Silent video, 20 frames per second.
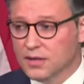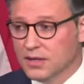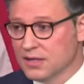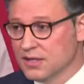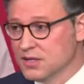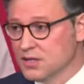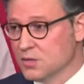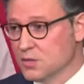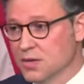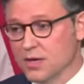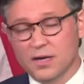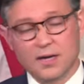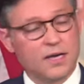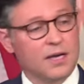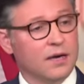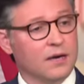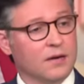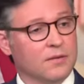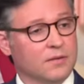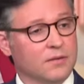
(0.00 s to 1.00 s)
than it is right
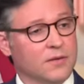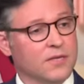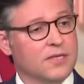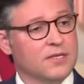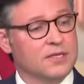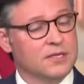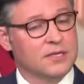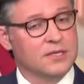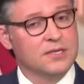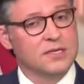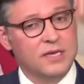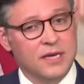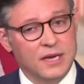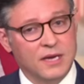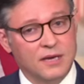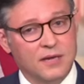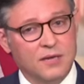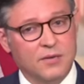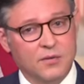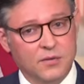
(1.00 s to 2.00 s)
now for us to
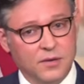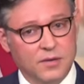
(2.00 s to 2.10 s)
stand